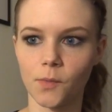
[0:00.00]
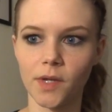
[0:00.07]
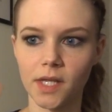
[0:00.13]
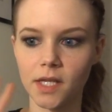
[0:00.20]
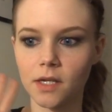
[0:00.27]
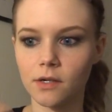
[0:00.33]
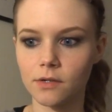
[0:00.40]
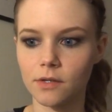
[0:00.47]
We
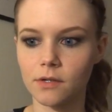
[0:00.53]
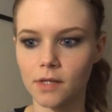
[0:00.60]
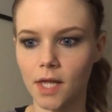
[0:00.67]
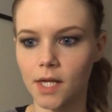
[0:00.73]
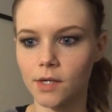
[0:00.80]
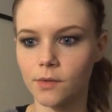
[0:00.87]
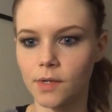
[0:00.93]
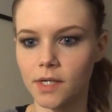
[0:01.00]
hear their
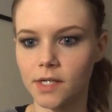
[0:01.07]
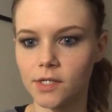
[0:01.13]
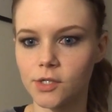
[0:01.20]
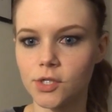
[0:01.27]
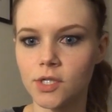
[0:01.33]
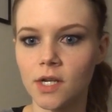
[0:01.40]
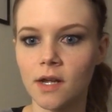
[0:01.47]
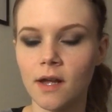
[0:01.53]

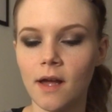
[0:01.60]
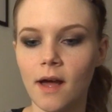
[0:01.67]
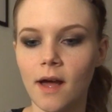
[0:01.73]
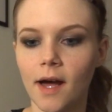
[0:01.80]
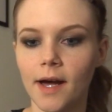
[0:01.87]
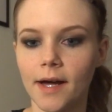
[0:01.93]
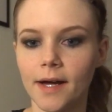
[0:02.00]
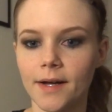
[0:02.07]
language.
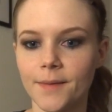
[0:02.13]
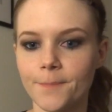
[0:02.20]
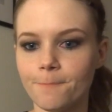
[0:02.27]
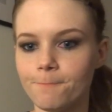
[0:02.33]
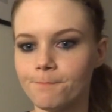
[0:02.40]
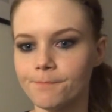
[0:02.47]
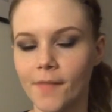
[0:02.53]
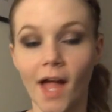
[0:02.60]

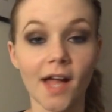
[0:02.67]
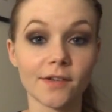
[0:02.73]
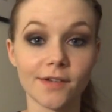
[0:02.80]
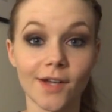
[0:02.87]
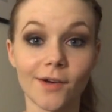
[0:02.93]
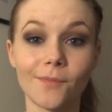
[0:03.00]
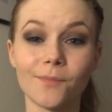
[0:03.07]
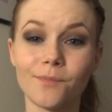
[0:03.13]
Um, I
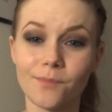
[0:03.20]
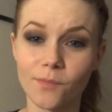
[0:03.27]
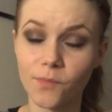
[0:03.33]
don't know.